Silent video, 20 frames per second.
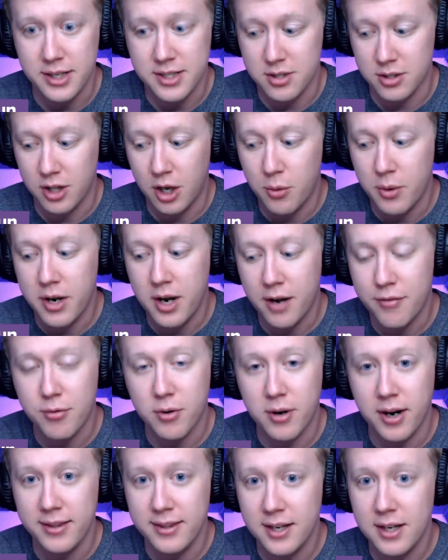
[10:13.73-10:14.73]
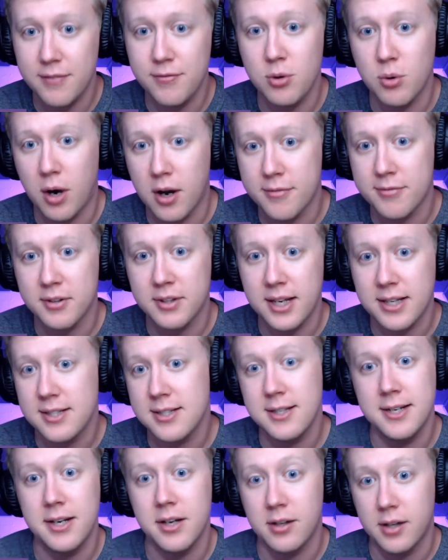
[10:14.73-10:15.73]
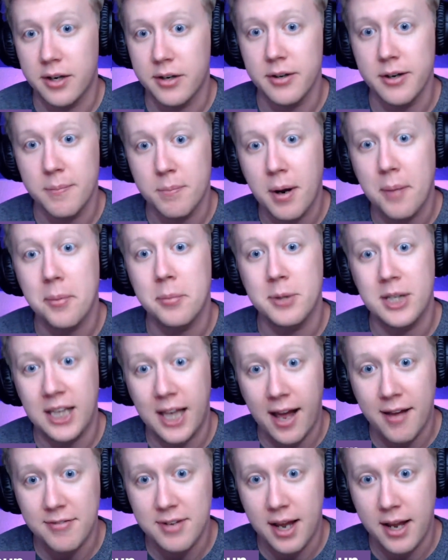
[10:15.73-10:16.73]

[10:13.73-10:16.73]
It's low enough where I think if you offered that to Danielle Hunter, he probably would